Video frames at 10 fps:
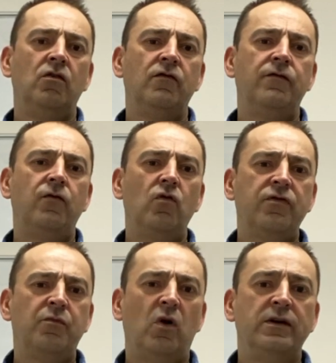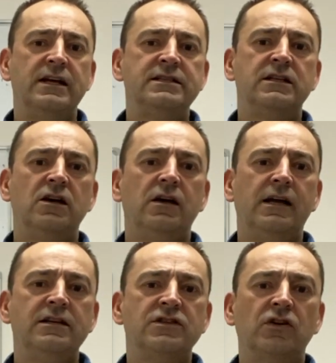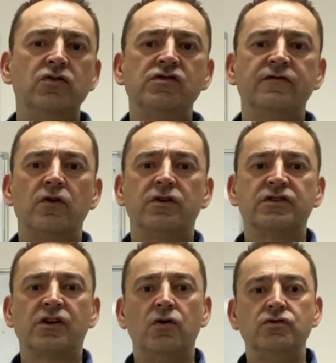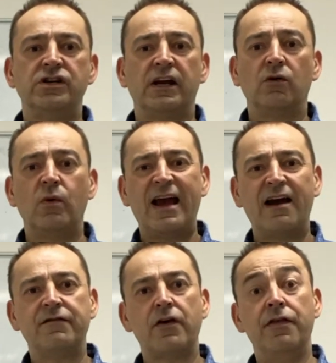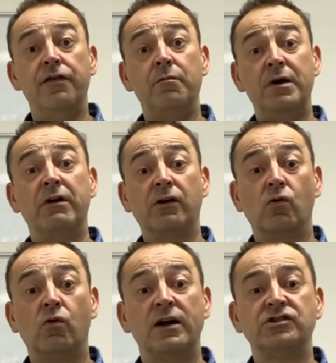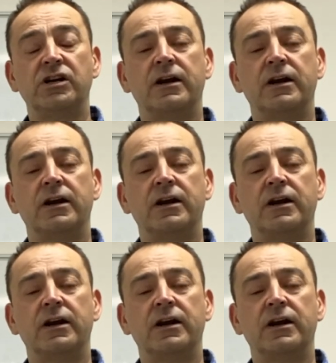Fourth point is that in solution-focused coaching, we have the miracle question.